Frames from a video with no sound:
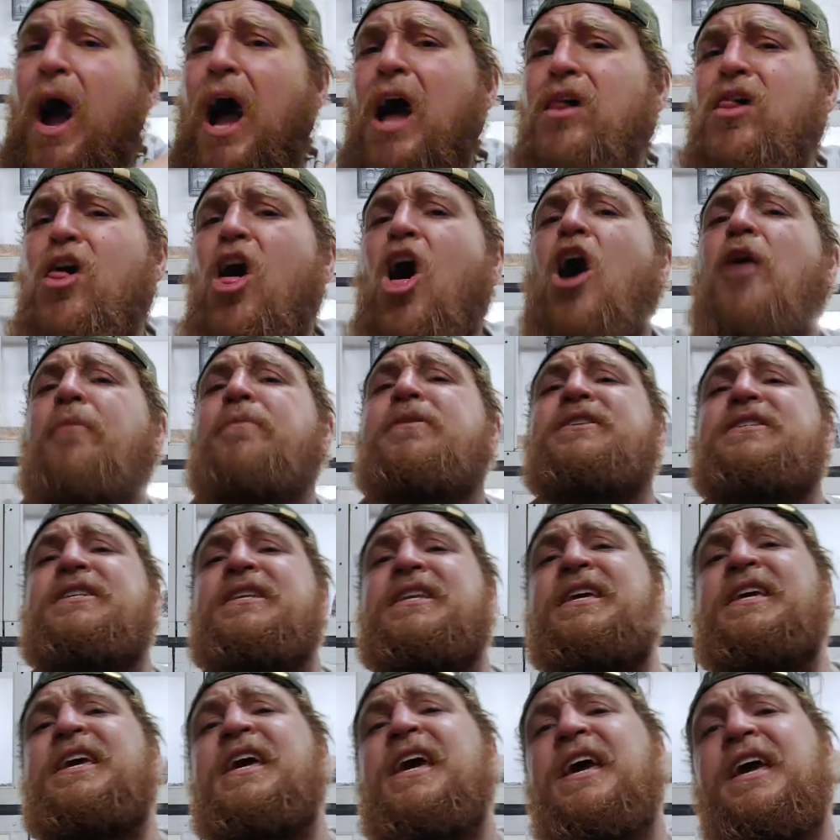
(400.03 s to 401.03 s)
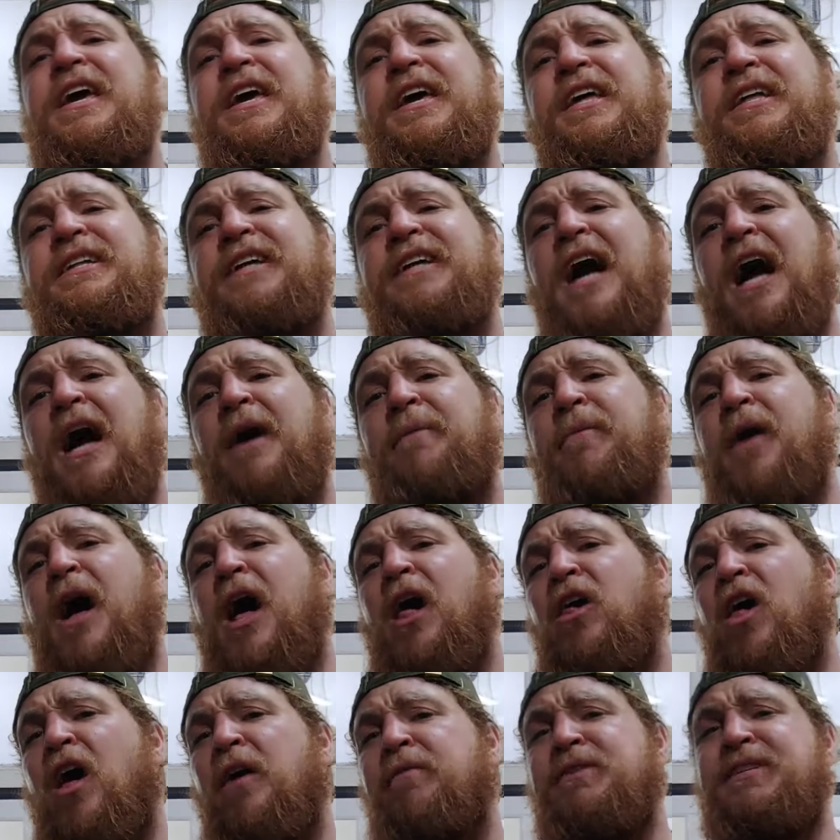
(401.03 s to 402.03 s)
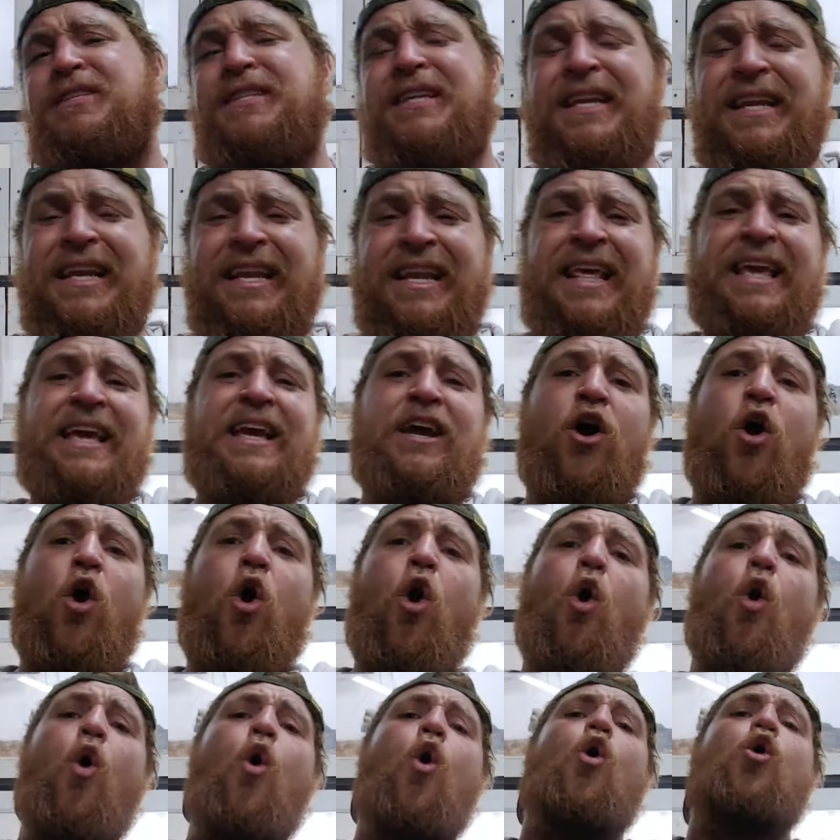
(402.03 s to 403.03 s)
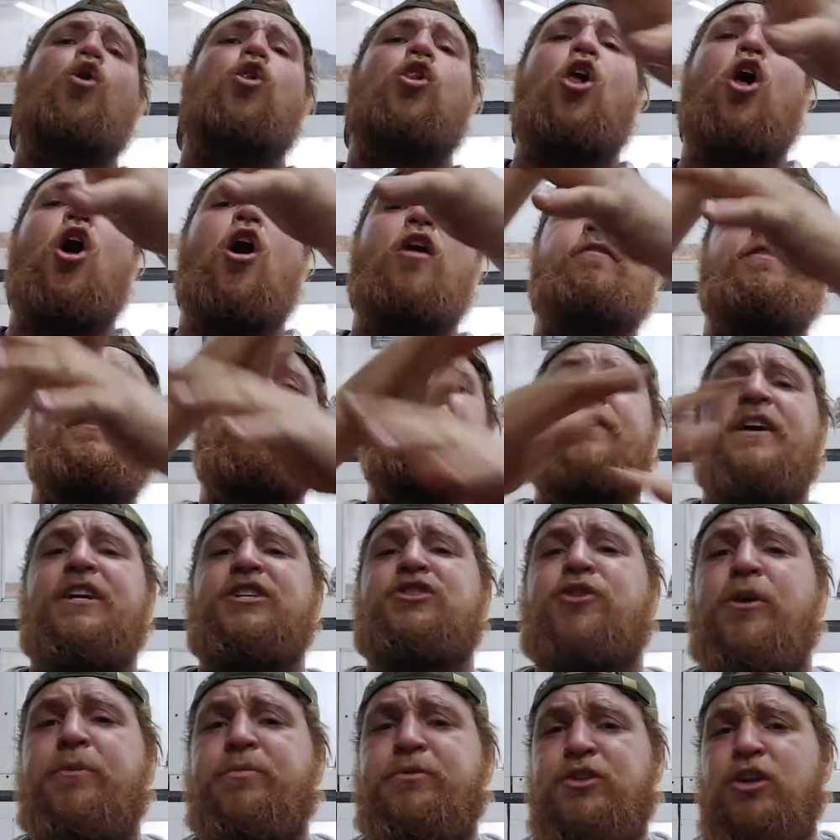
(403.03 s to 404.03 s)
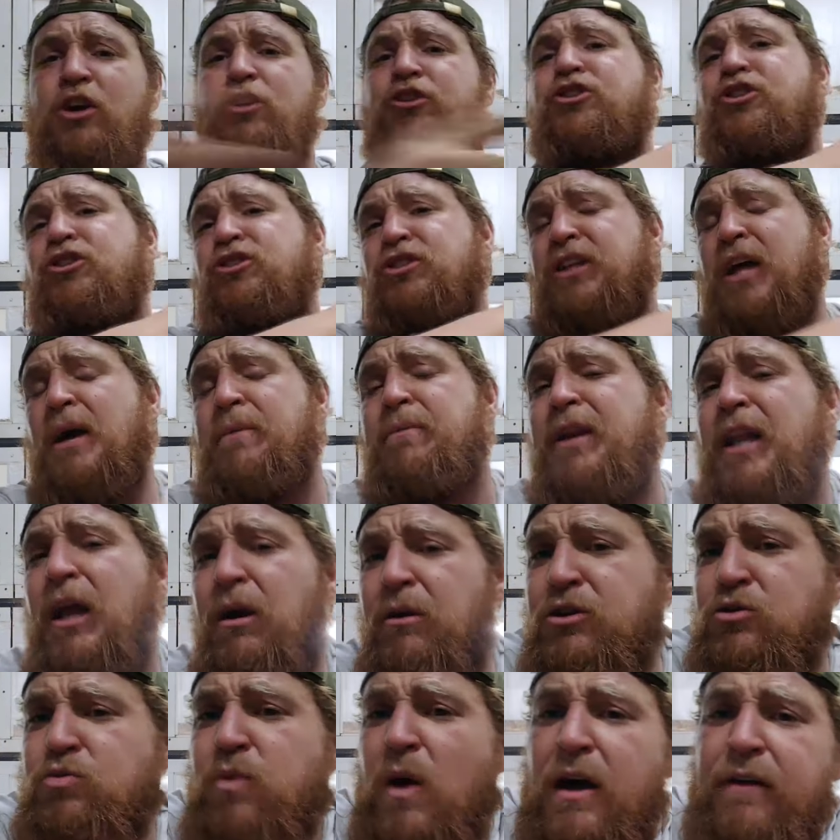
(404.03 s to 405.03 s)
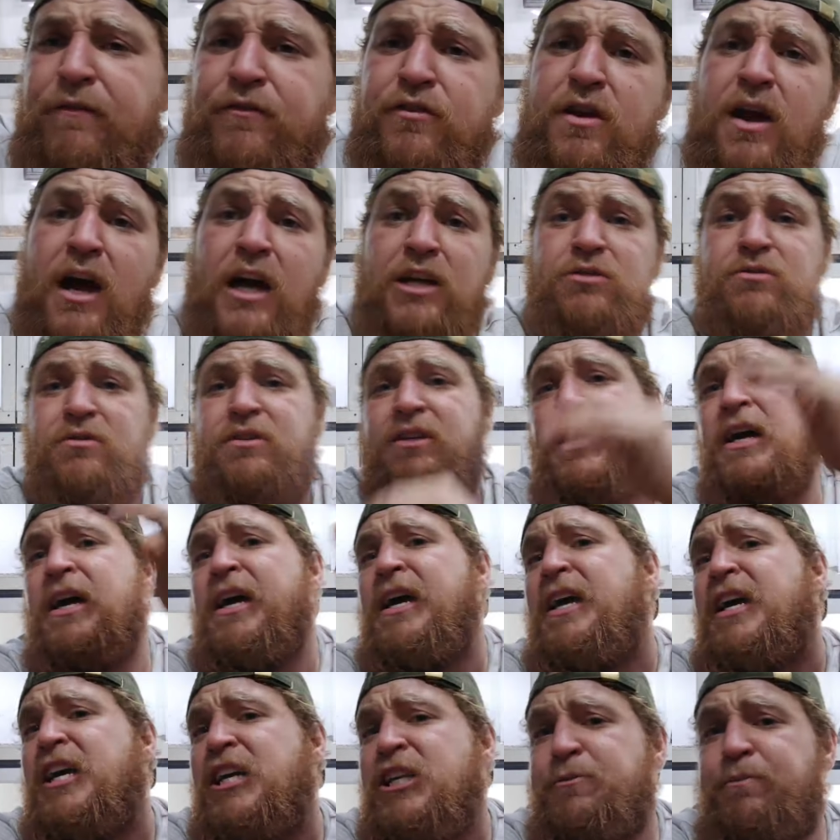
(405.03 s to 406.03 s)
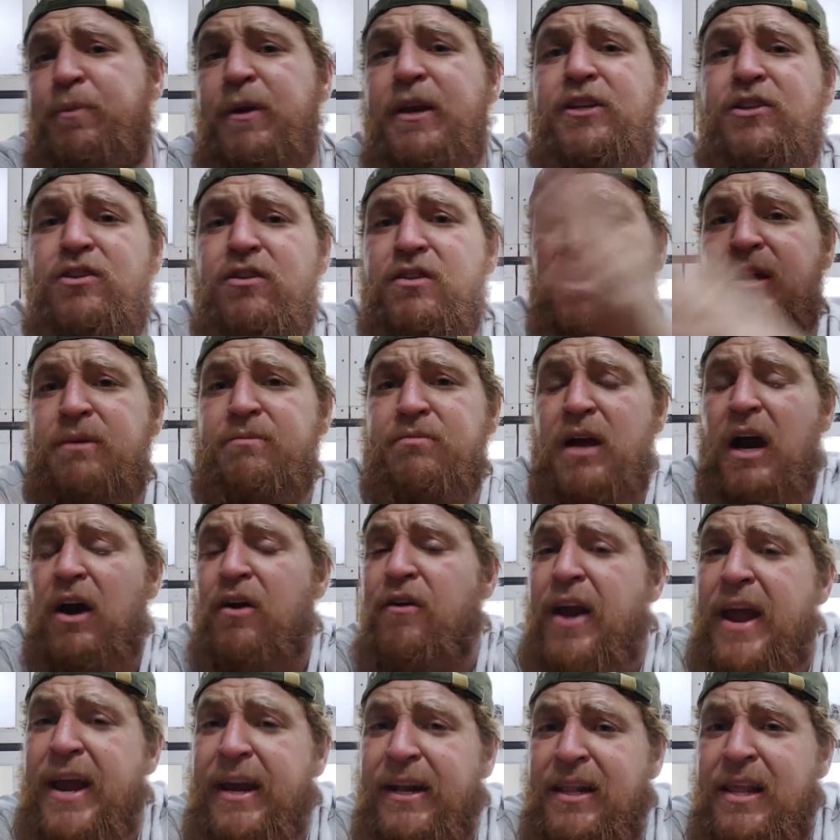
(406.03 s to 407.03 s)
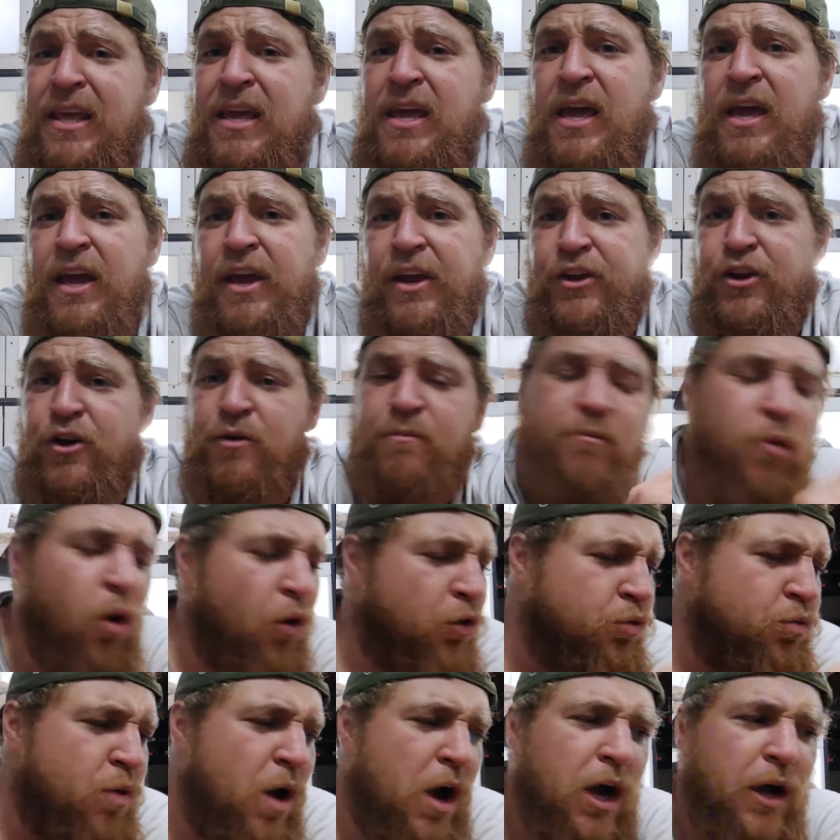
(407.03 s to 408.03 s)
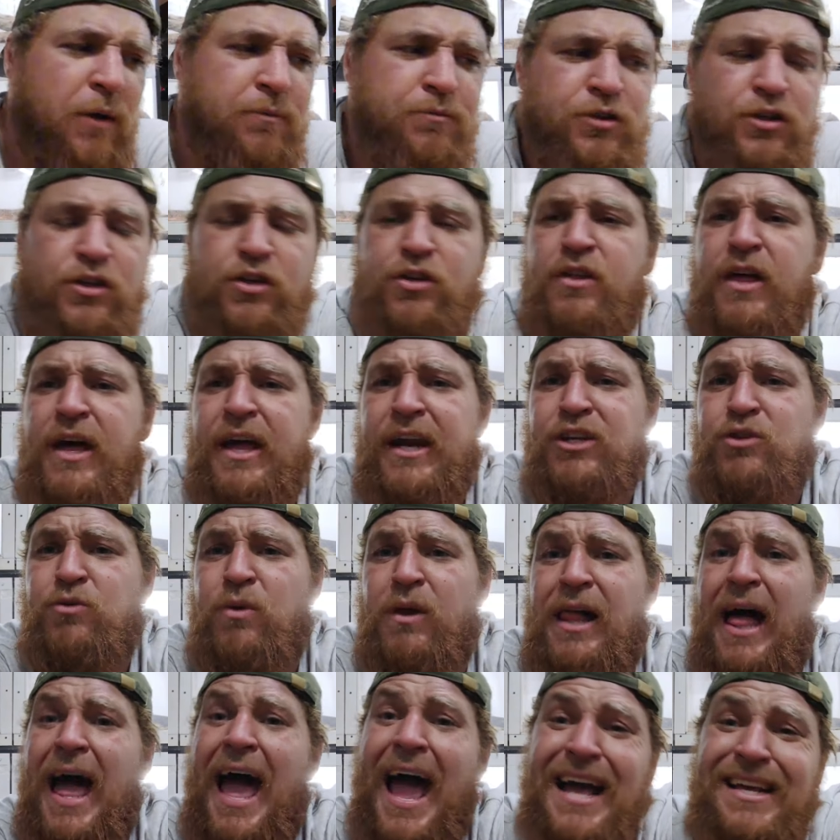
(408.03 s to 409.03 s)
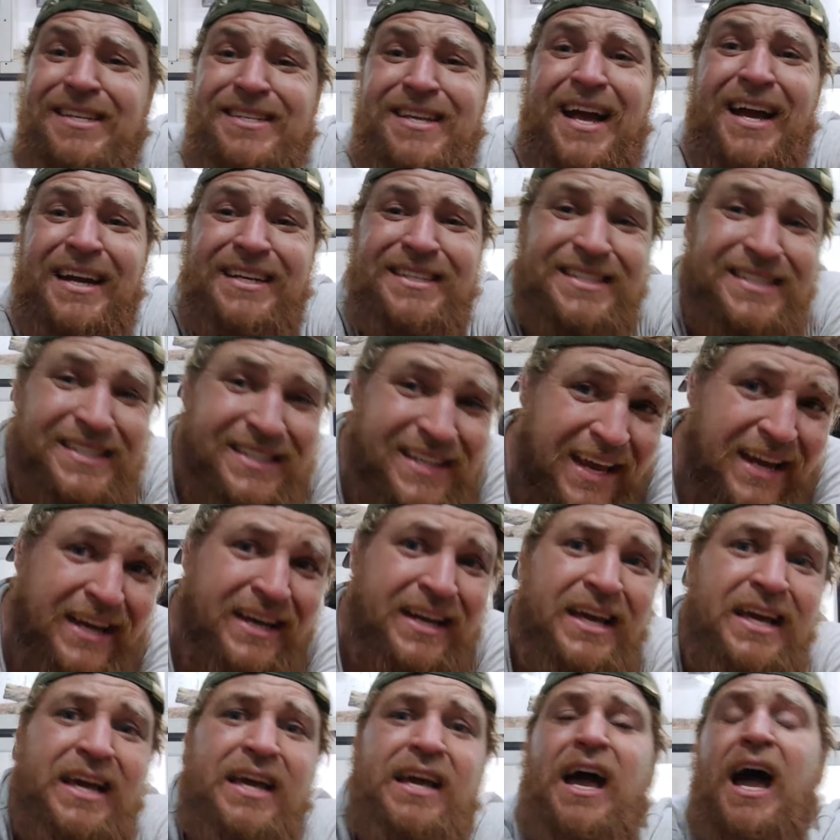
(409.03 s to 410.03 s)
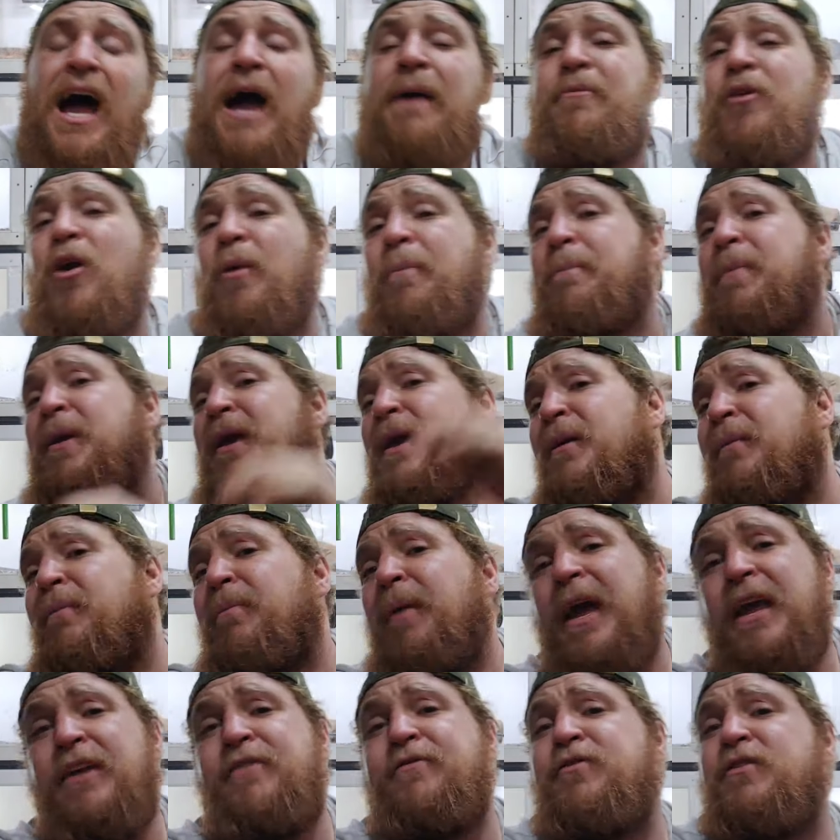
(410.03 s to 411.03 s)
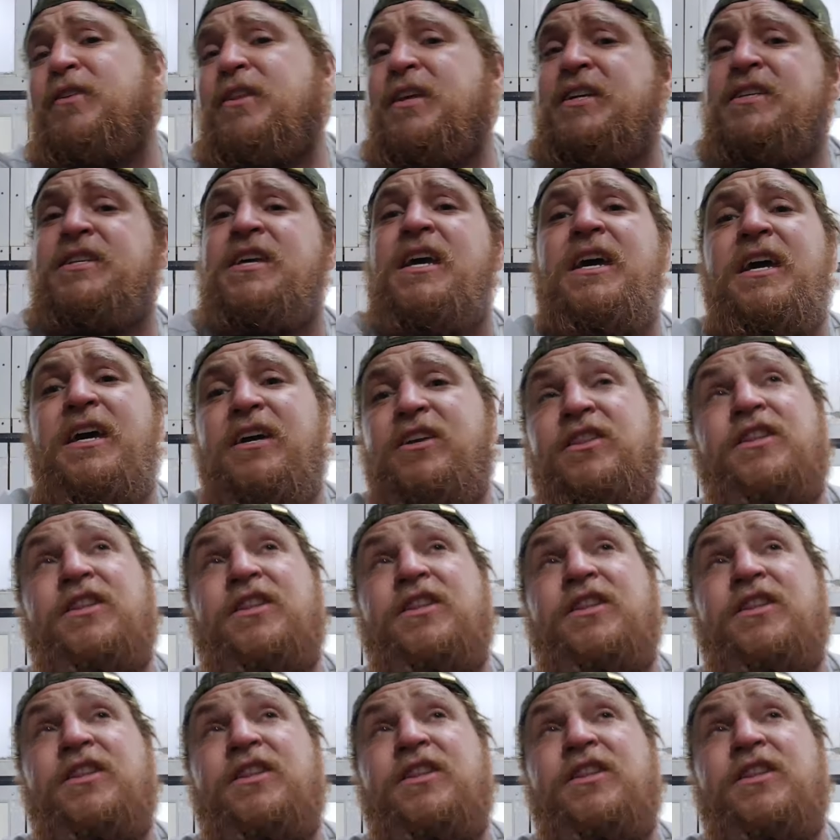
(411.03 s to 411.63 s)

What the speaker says: I'll obviously link all of Invesrep socials down below as well. If you guys want to speak to them directly, you're more than welcome to do that as well. As I said, I'm not being paid for this.